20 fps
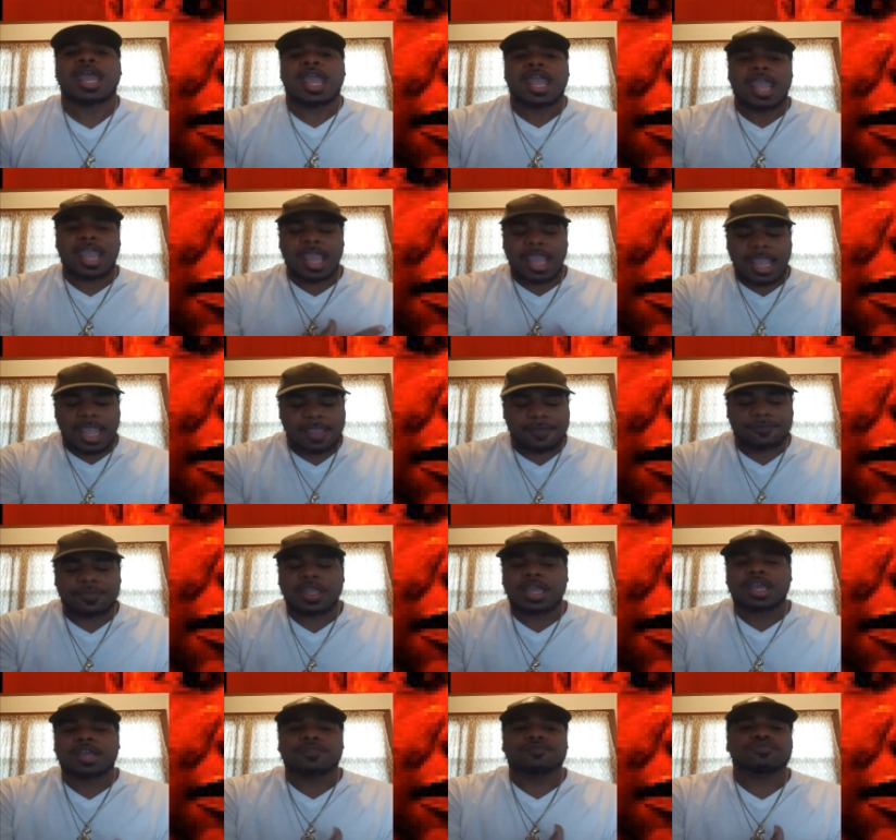if
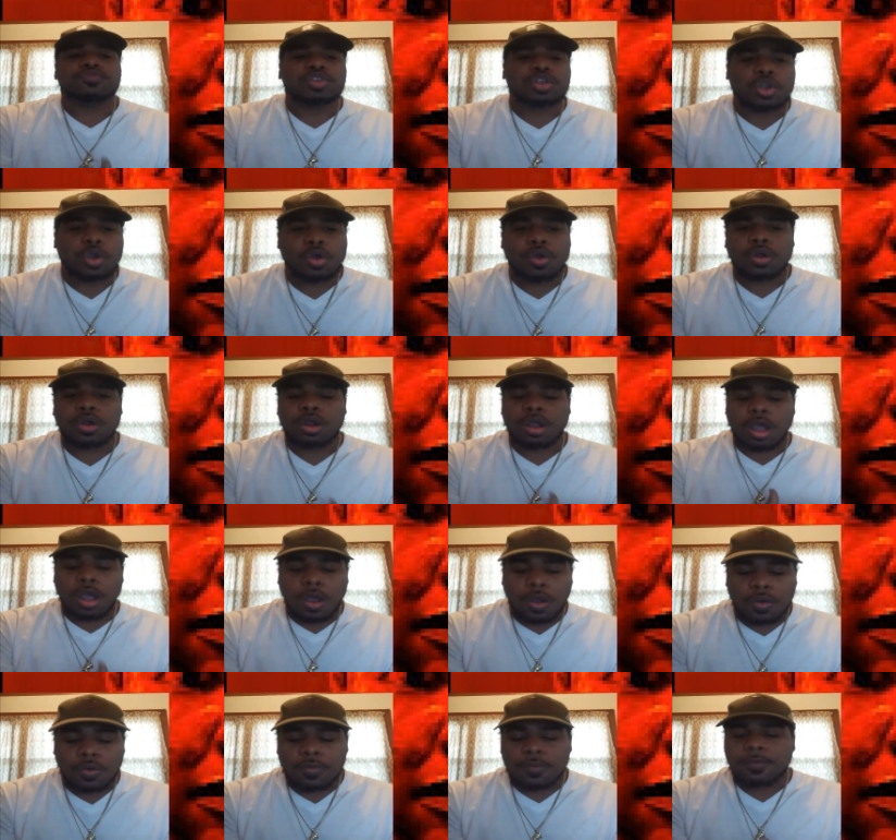your
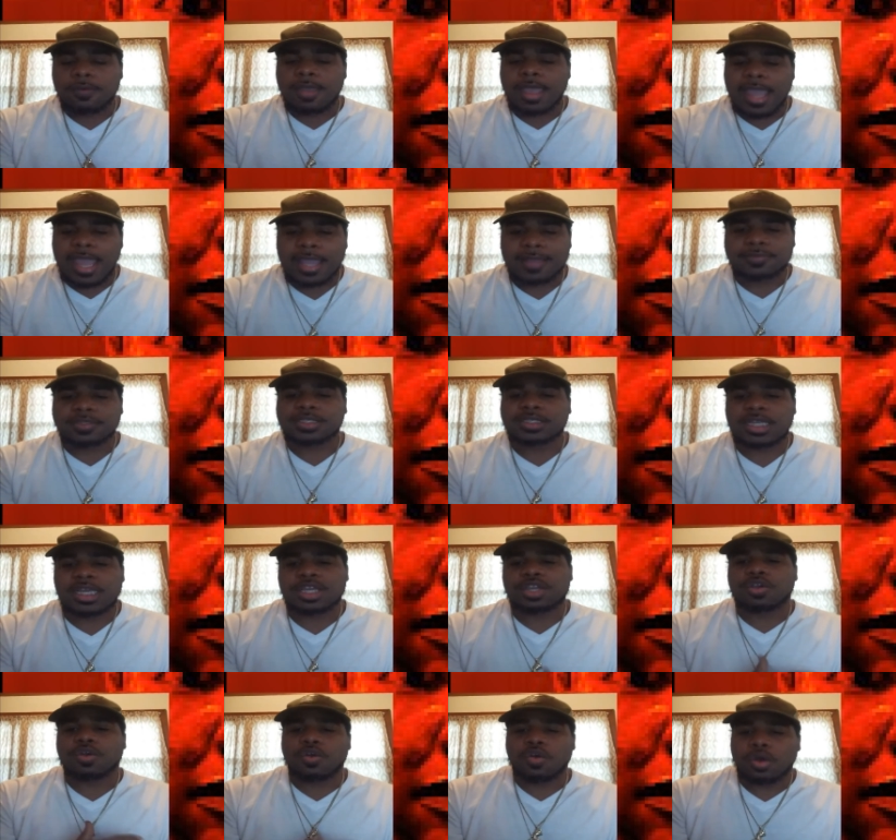OFC,
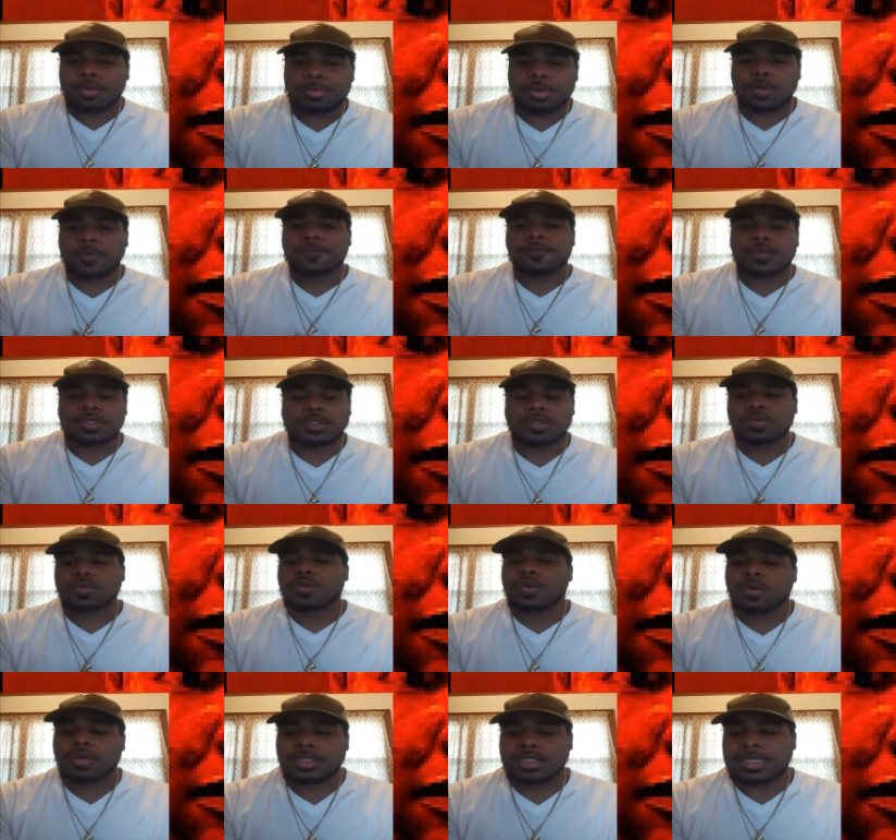your orbital frontal
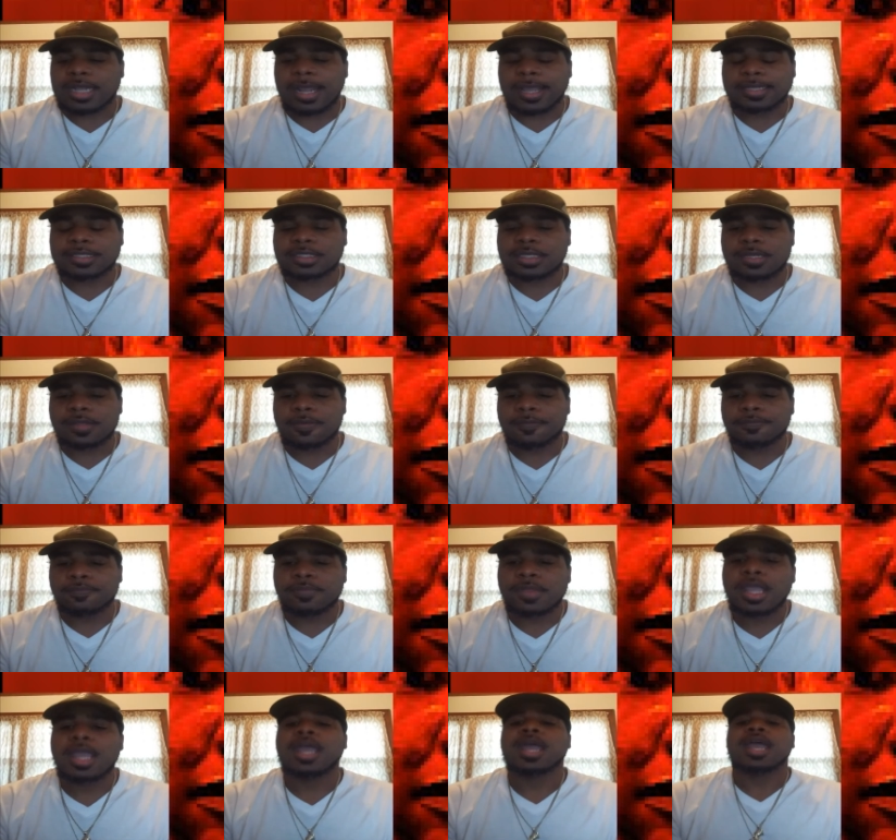cortex,
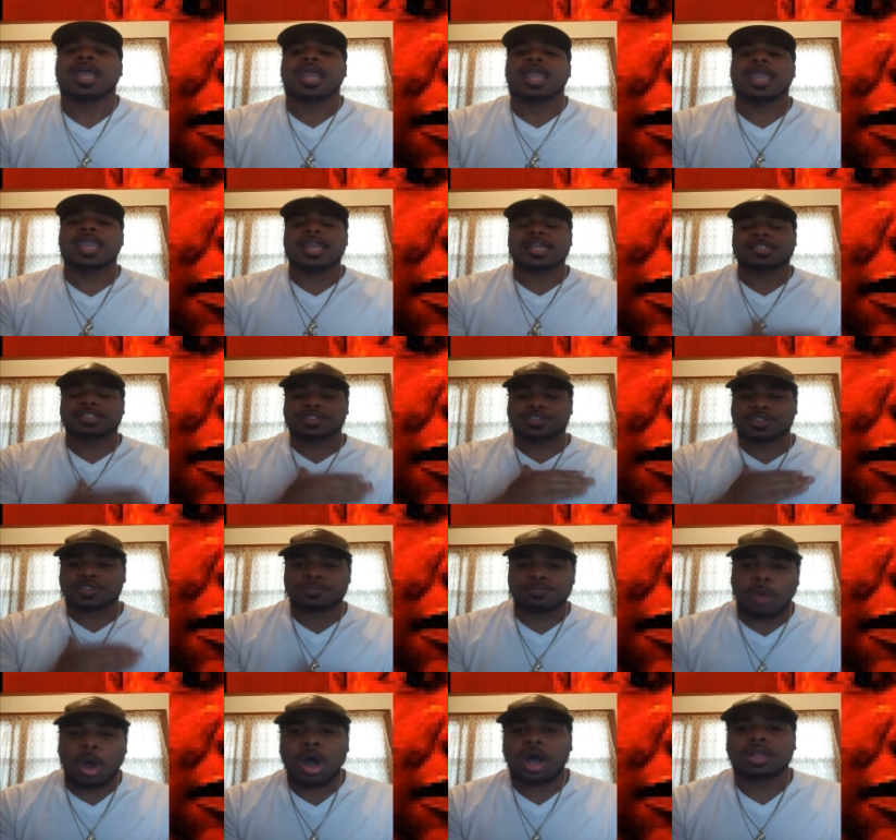is
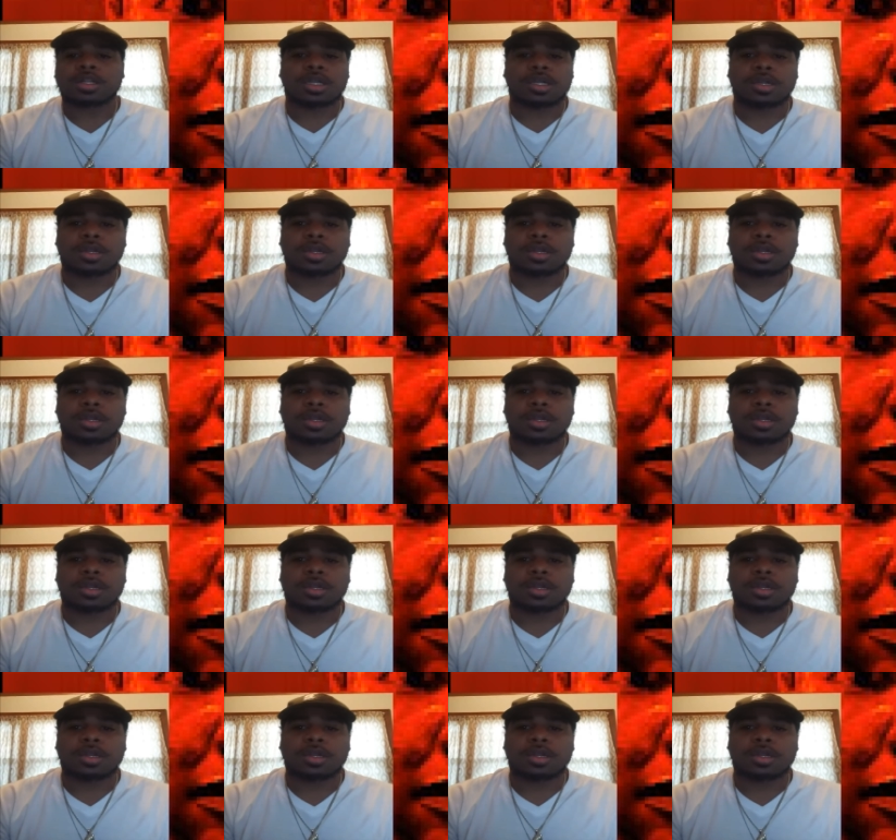smaller,